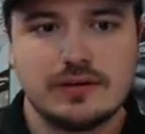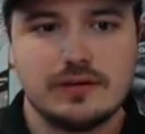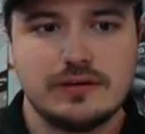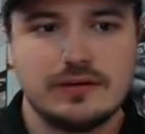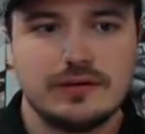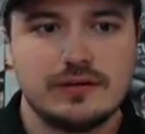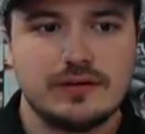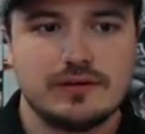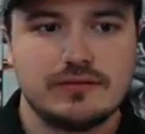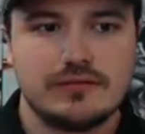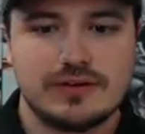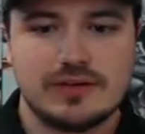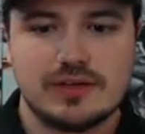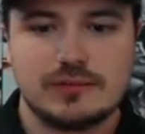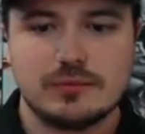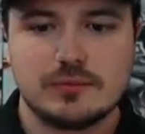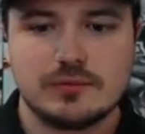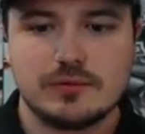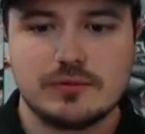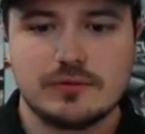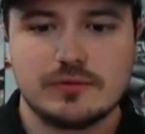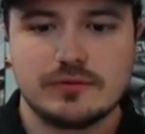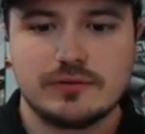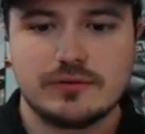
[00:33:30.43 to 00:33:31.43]

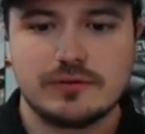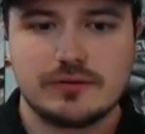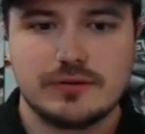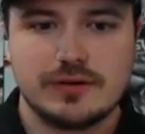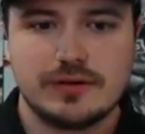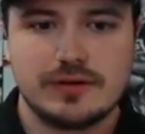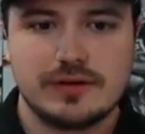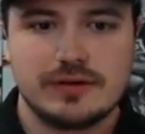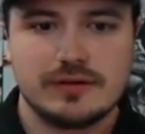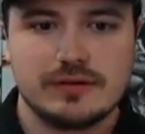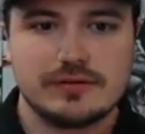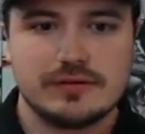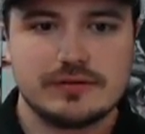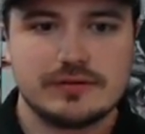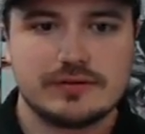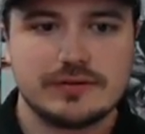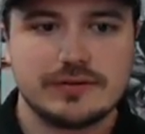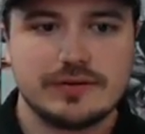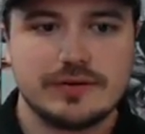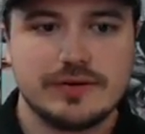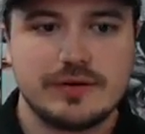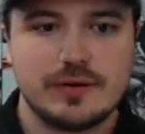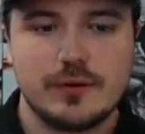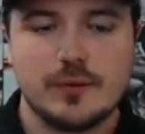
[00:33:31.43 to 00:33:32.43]
available, there
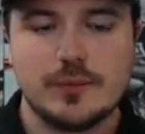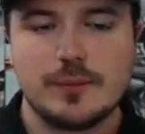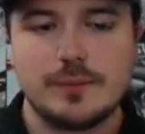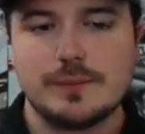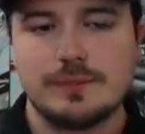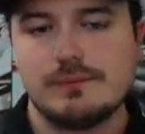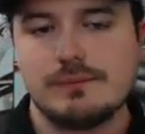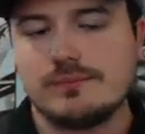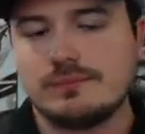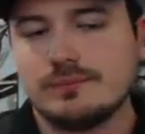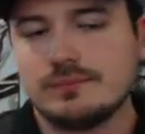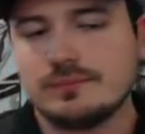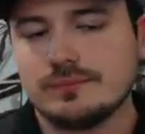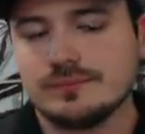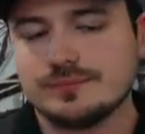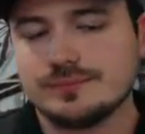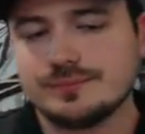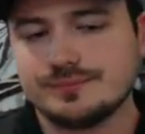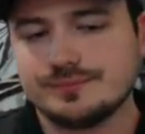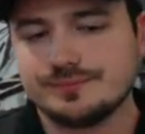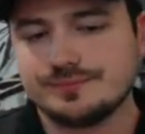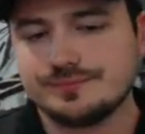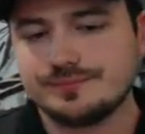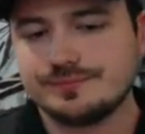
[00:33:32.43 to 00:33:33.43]
is, I
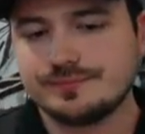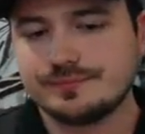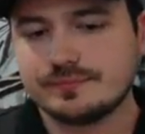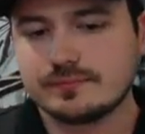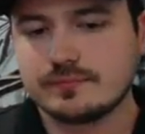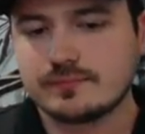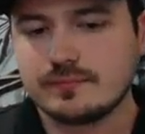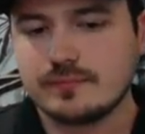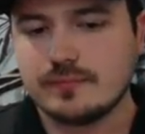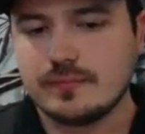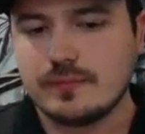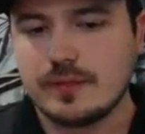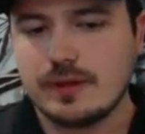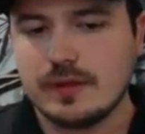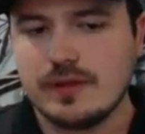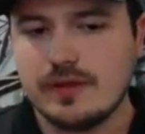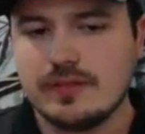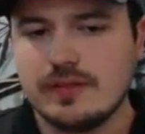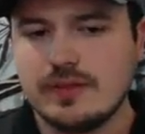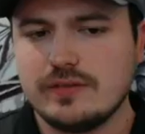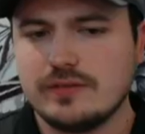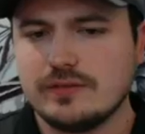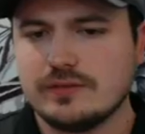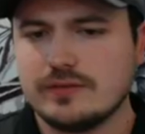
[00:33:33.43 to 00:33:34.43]

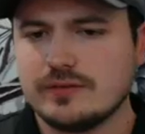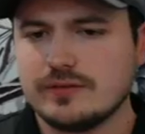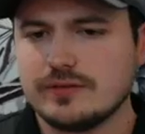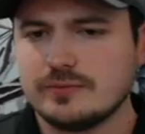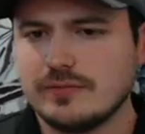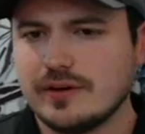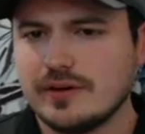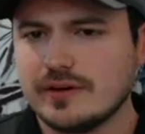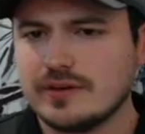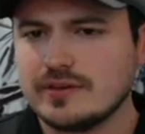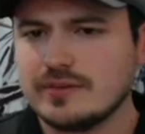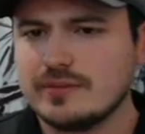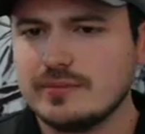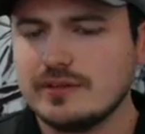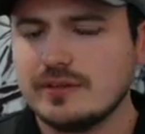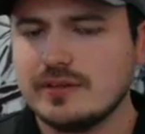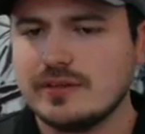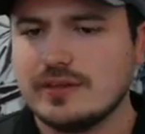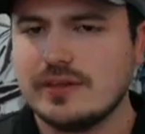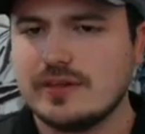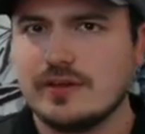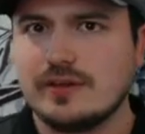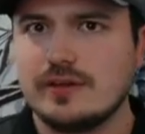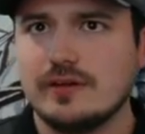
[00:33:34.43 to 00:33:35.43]
think there is
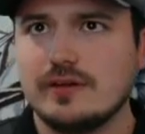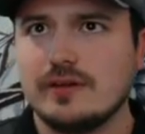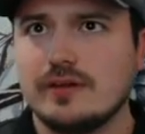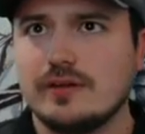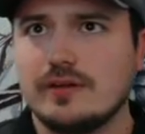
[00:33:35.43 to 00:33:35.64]
approximately